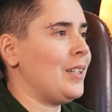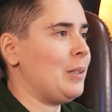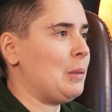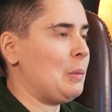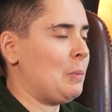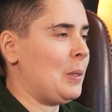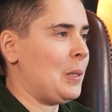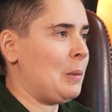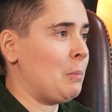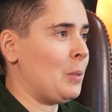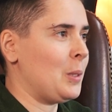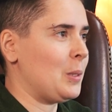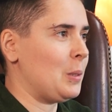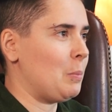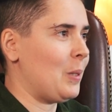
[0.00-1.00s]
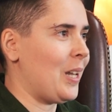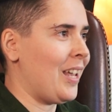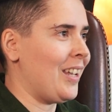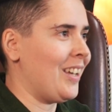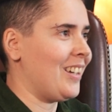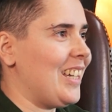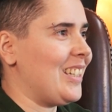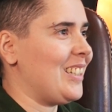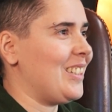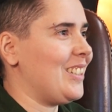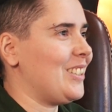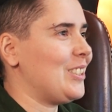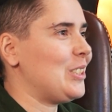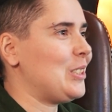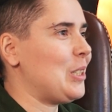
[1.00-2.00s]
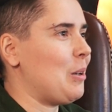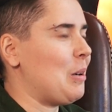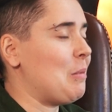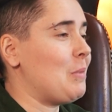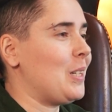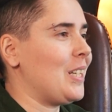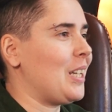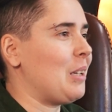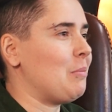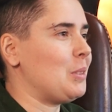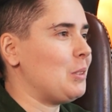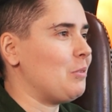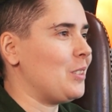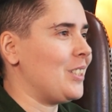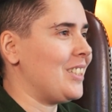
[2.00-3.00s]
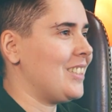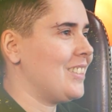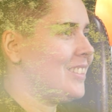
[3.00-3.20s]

a little bit in multiplayer and uh, show how many games you've won.